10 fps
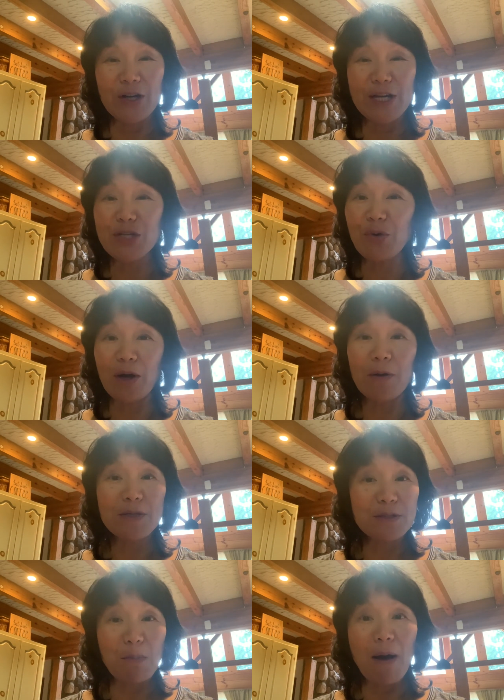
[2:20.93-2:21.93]
into our
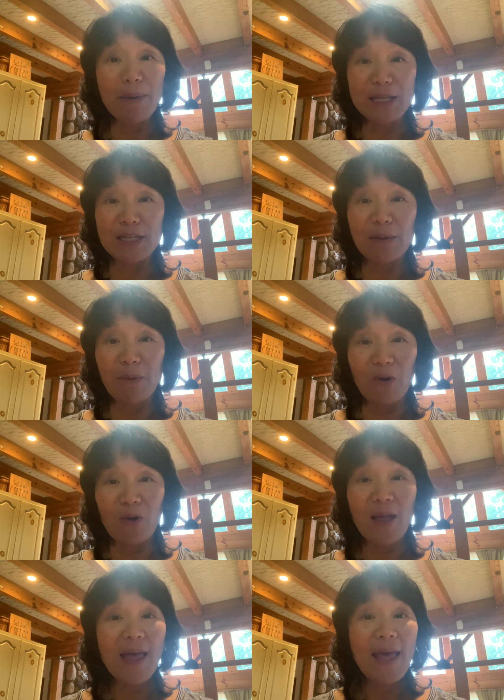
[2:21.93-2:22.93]
small mixing
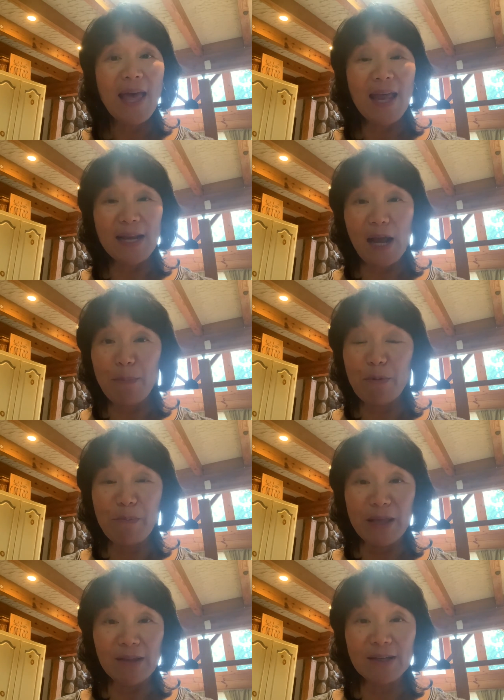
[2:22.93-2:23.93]
bowl and a cup of
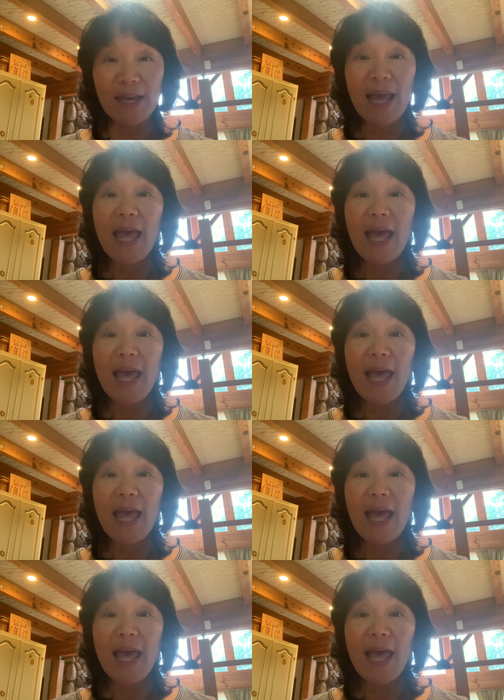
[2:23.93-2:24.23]
milk,